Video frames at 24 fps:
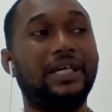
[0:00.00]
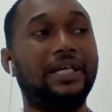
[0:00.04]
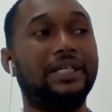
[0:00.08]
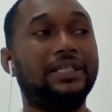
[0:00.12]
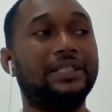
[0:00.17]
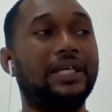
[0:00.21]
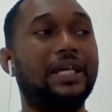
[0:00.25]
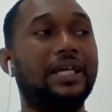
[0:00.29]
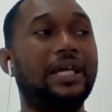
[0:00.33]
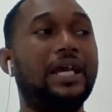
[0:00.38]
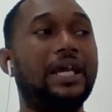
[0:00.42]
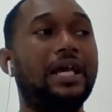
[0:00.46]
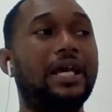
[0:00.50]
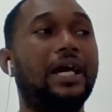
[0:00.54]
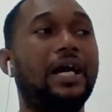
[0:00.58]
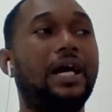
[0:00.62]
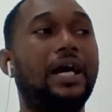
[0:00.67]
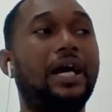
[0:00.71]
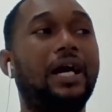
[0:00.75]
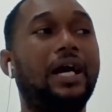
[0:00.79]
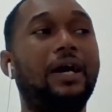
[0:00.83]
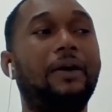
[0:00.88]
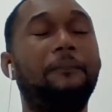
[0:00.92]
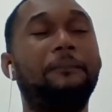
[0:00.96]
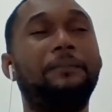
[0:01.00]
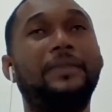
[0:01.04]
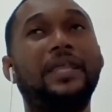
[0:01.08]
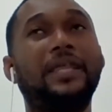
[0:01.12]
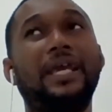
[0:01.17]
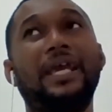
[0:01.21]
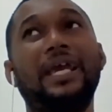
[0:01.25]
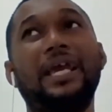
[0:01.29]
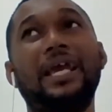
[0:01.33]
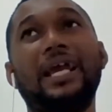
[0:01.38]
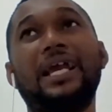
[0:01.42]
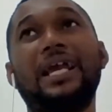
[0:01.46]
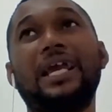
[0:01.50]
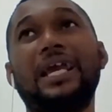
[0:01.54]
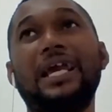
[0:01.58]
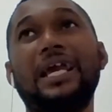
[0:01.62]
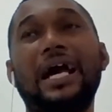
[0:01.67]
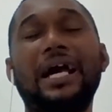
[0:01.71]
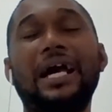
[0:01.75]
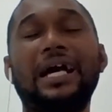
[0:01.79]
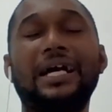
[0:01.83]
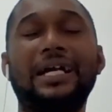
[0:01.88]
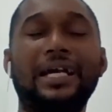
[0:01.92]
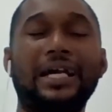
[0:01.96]
And they
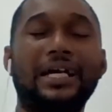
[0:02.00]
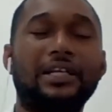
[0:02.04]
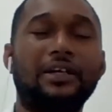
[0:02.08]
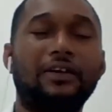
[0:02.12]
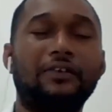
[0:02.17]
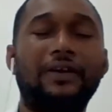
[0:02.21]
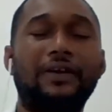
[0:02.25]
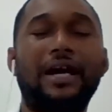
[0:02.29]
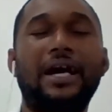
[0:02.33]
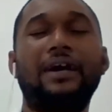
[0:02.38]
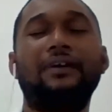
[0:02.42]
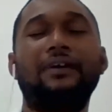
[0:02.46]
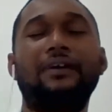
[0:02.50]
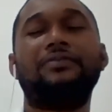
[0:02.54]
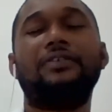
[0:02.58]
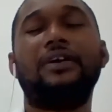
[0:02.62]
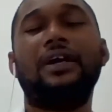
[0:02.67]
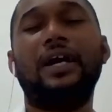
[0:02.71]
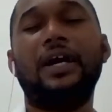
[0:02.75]
kind of have